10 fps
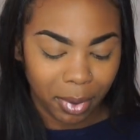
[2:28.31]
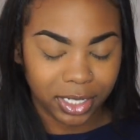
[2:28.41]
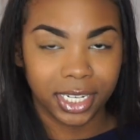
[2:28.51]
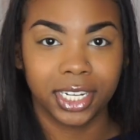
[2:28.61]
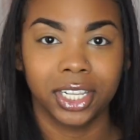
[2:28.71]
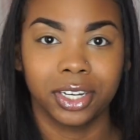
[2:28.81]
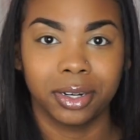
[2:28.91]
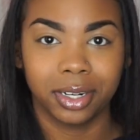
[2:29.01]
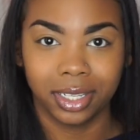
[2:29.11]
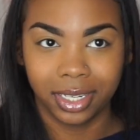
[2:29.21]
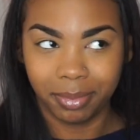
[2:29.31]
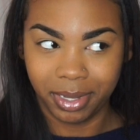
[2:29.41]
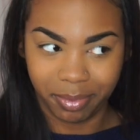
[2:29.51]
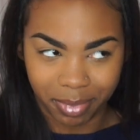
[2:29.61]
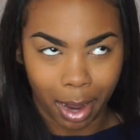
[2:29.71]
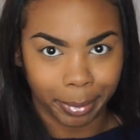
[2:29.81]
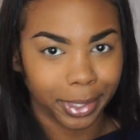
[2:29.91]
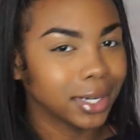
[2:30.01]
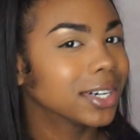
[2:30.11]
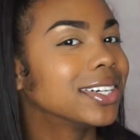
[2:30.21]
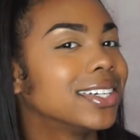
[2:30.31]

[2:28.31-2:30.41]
particularly be popular